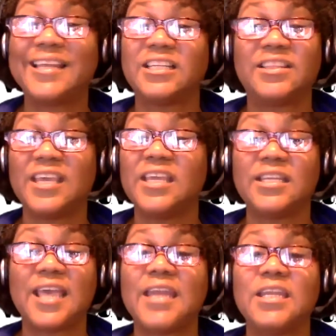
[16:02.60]
to
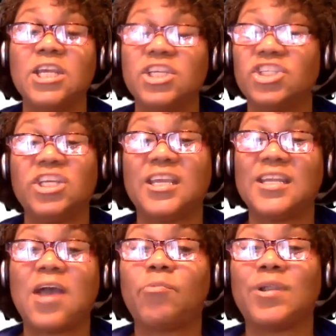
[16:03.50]
think that she
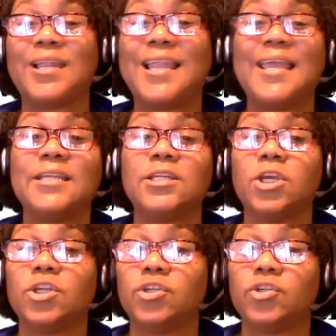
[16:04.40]
cannot relate
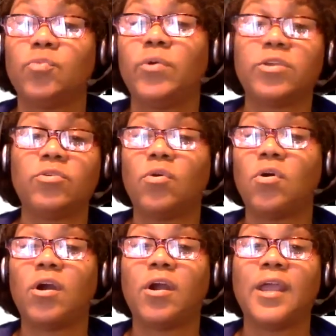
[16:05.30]
to where you
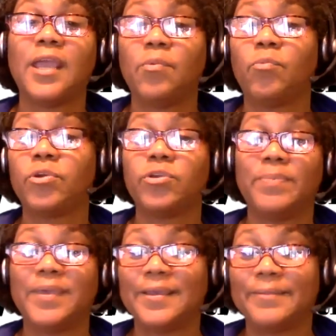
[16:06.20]
are and where you've
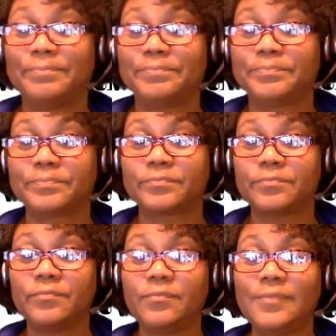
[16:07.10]
been.
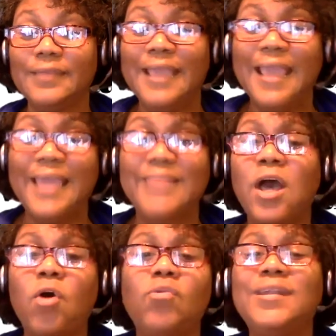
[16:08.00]
And
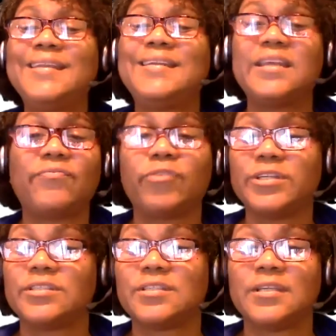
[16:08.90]
the only
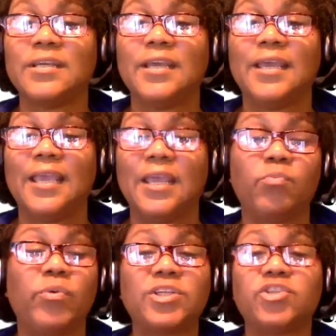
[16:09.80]
difference
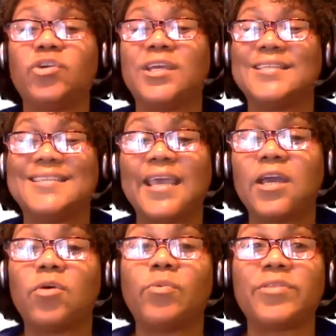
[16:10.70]
in which you can
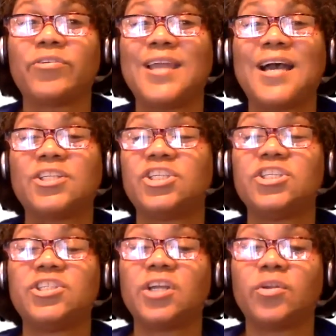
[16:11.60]
tell whether or not
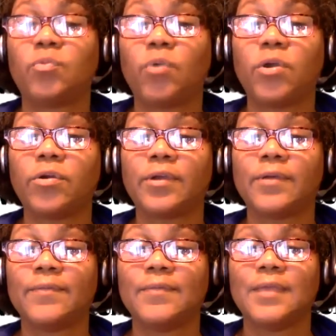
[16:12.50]
she's done the work
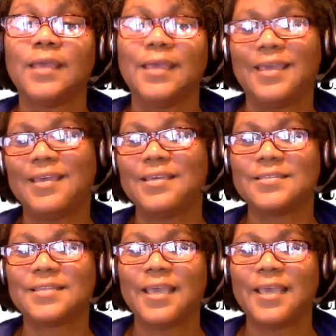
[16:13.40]
is